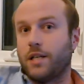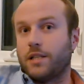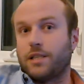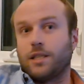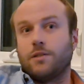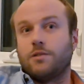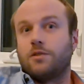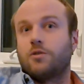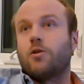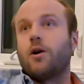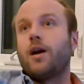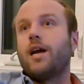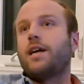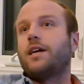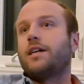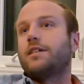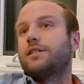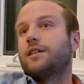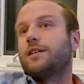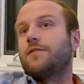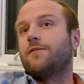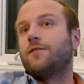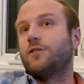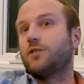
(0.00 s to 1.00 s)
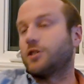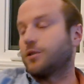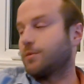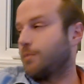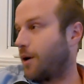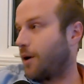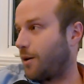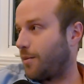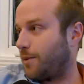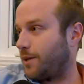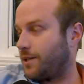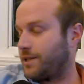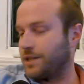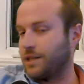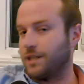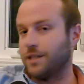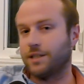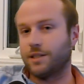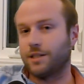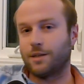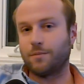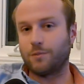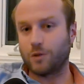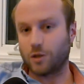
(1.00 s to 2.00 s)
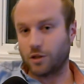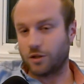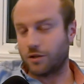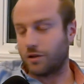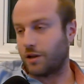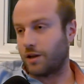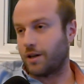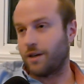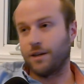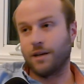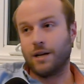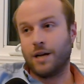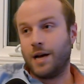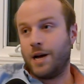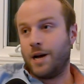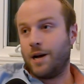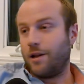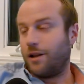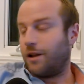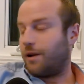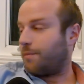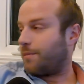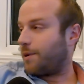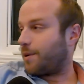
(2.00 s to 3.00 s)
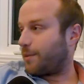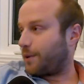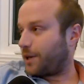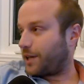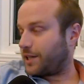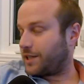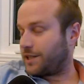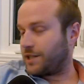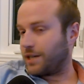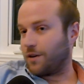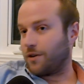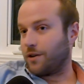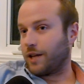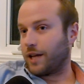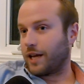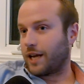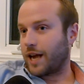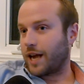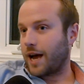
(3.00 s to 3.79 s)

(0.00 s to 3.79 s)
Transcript: and it's great because if you're a small business, I'm sure a lot of people listening are like,